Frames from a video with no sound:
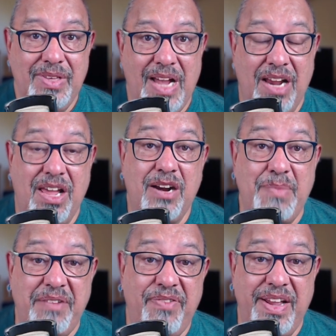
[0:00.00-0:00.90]
a lot of
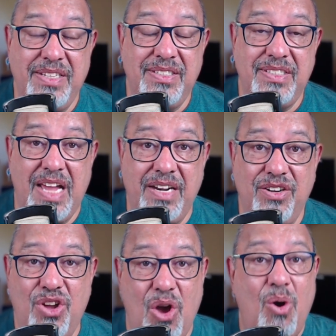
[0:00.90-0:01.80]
my friends
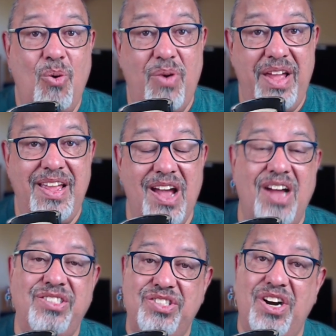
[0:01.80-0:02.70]
that go away
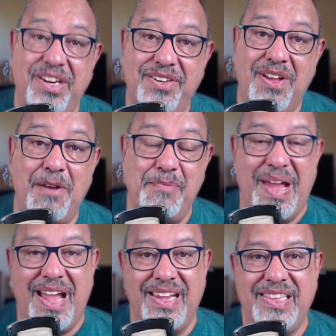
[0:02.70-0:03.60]
are starting to come
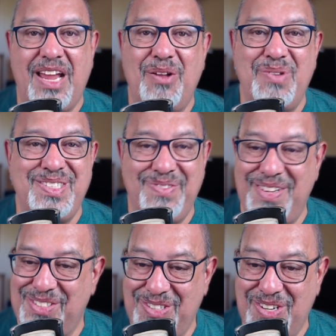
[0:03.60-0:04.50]
back, and that always
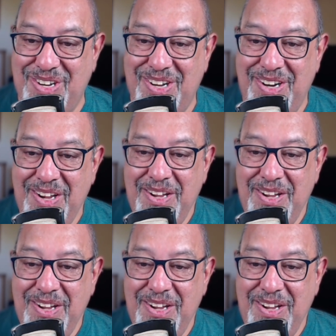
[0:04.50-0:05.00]
feels good.